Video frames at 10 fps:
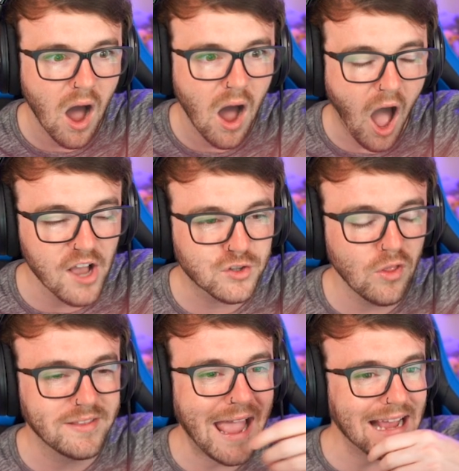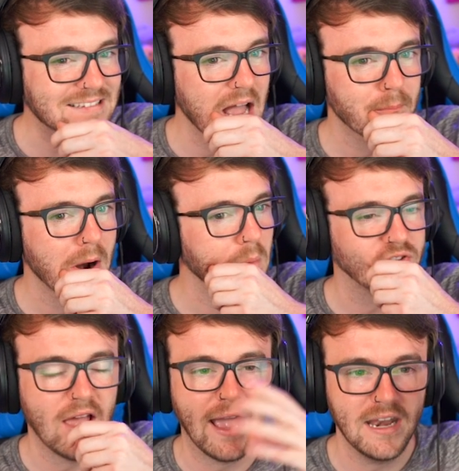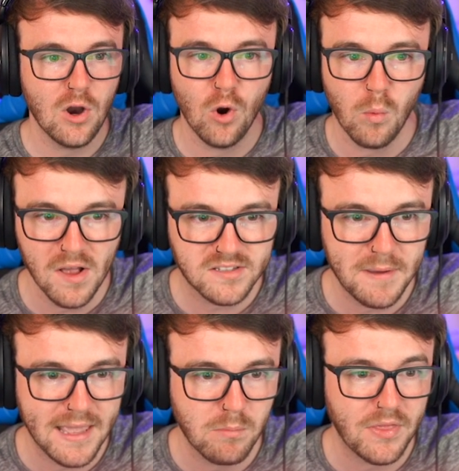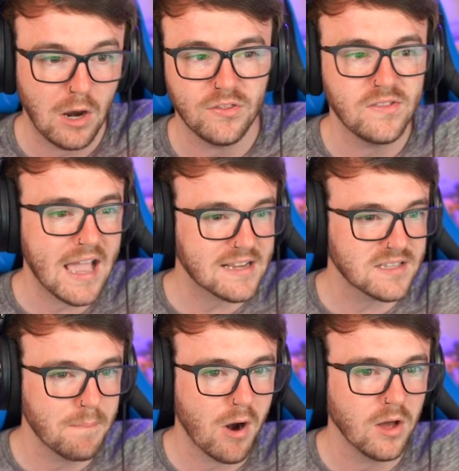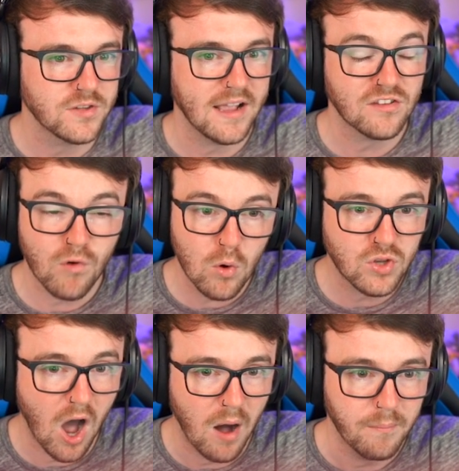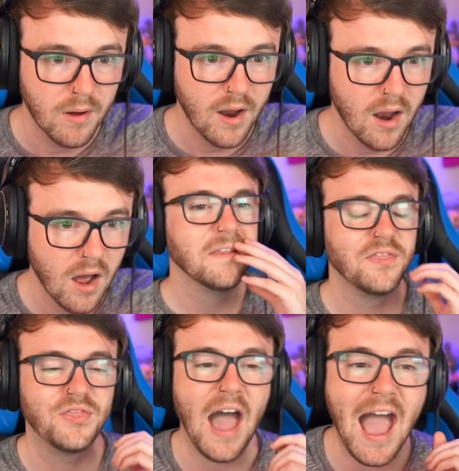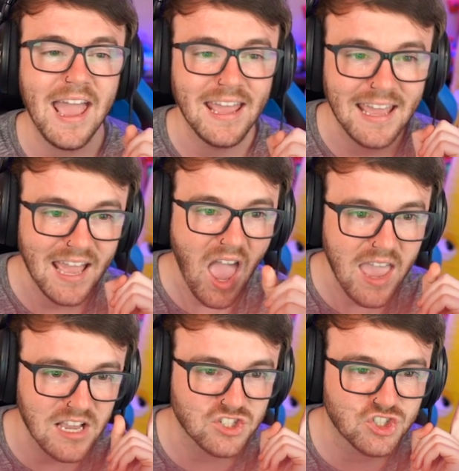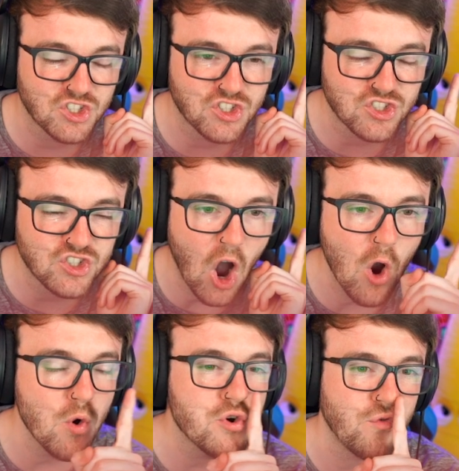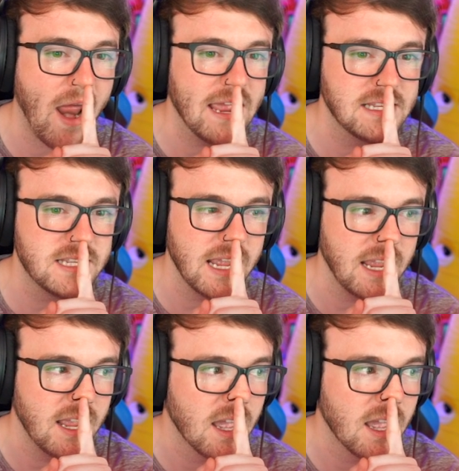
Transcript: I saw the dex number and was like, I didn't know who it was to begin with. I looked at the dex number and I was like, it's Rotom. That is so crazy.